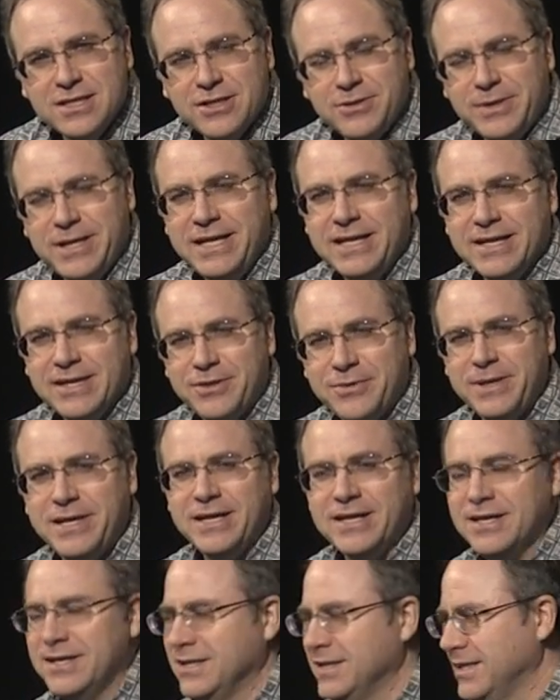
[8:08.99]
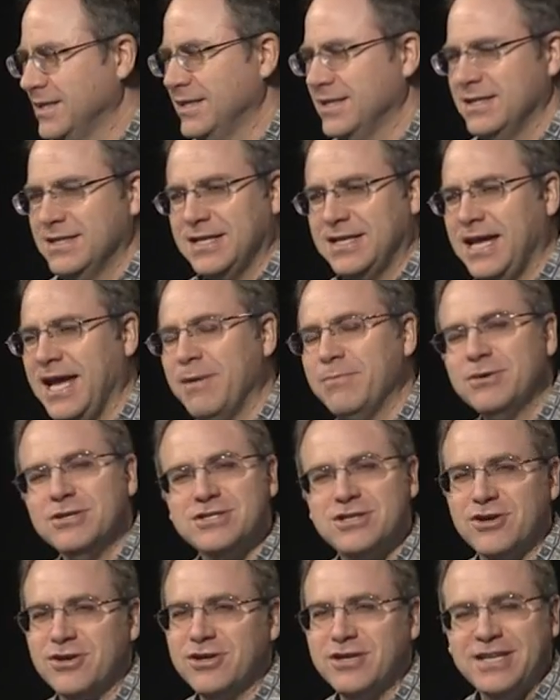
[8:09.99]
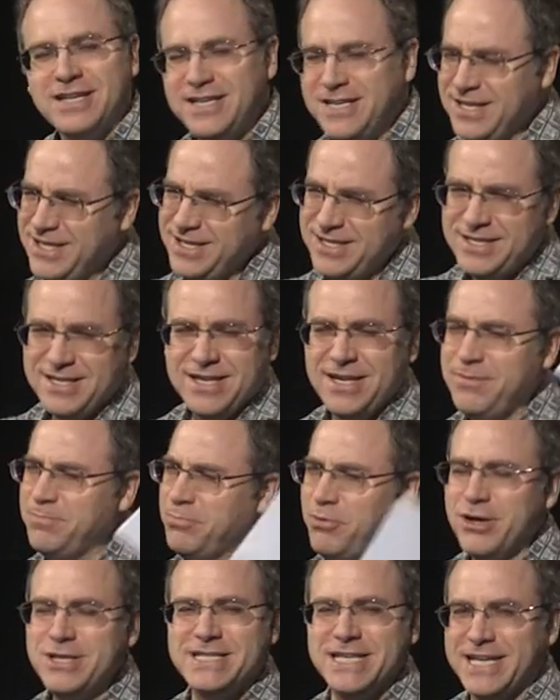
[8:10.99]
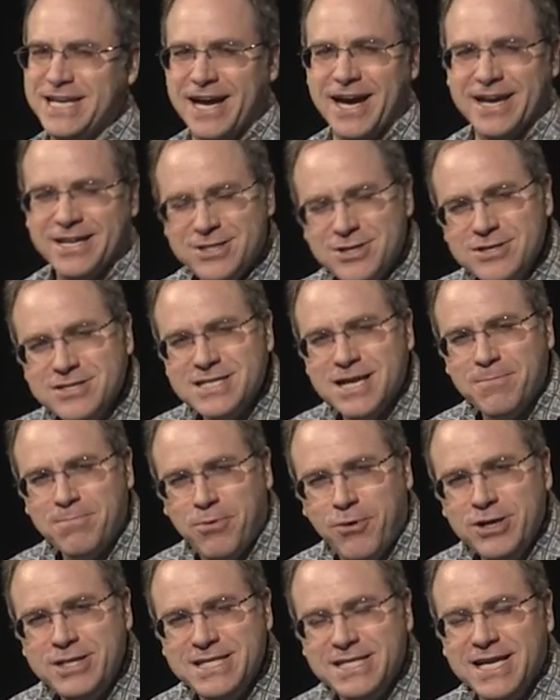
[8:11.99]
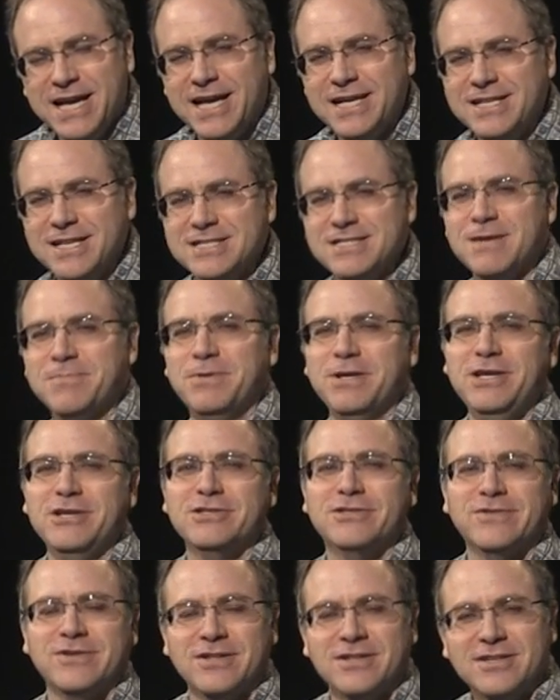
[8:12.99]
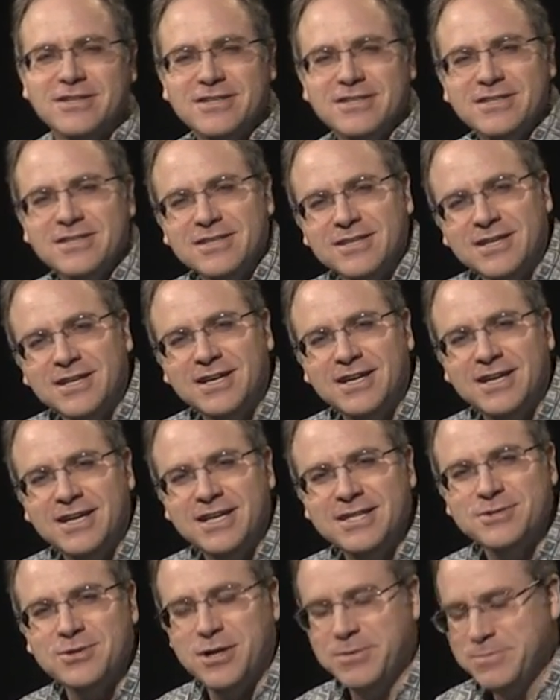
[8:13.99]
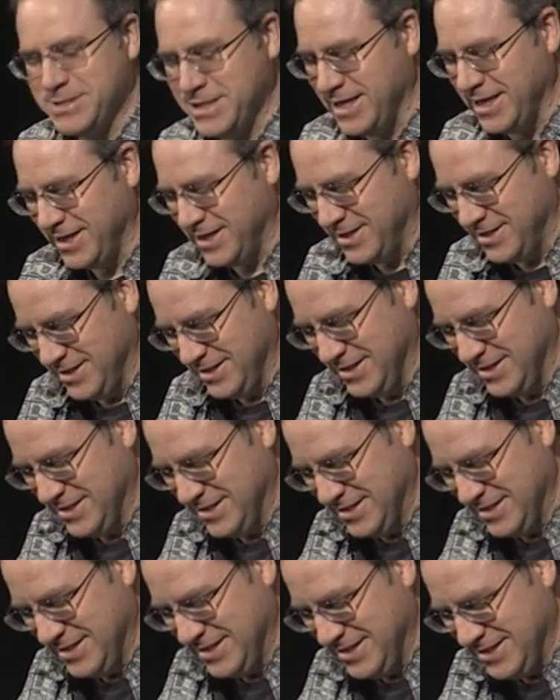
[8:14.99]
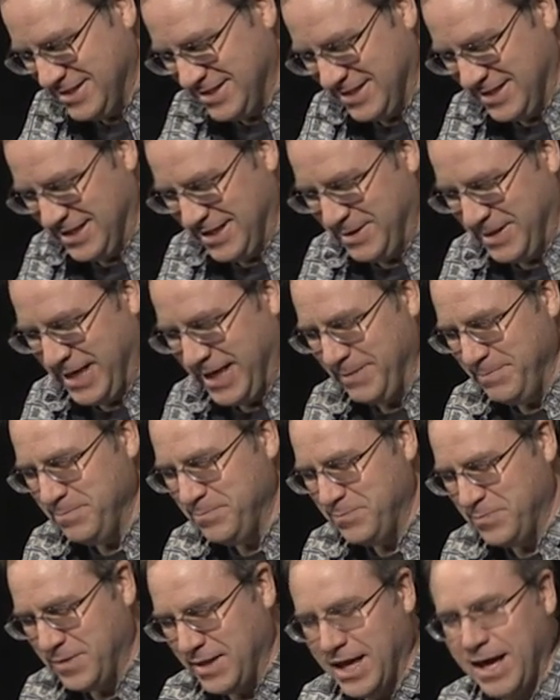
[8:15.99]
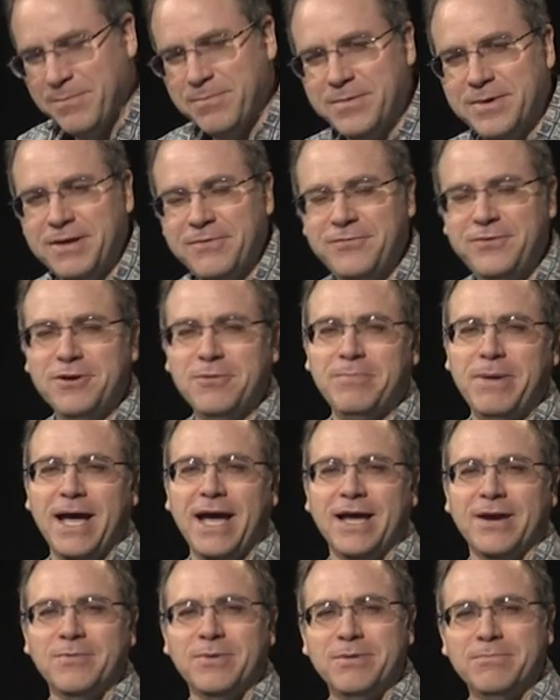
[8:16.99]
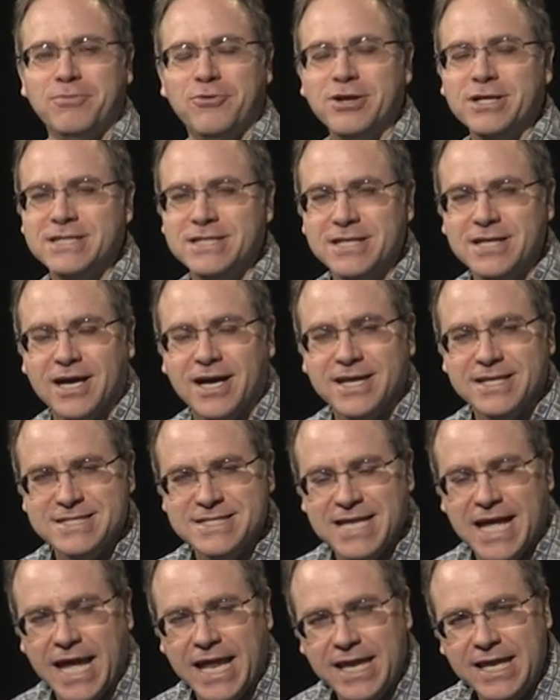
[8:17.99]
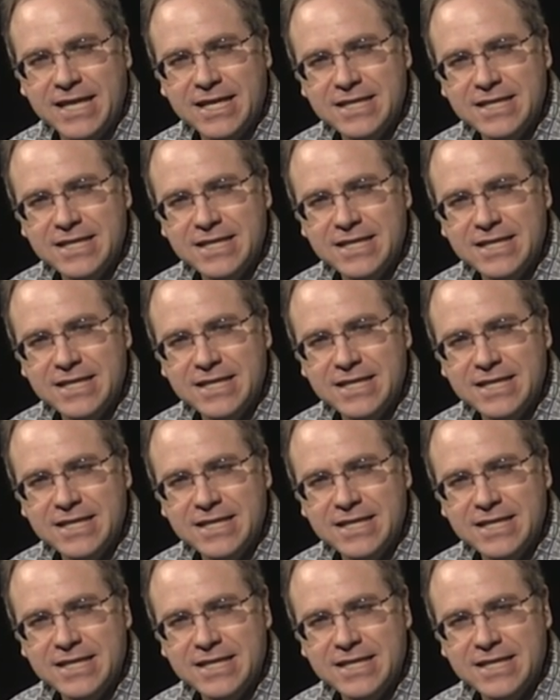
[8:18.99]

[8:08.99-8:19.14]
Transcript: Three. The cameras are the pointing guy. Turns out pointing guy does something useful, is what I'm saying. I'm gonna feel bad when pointing guy is dead.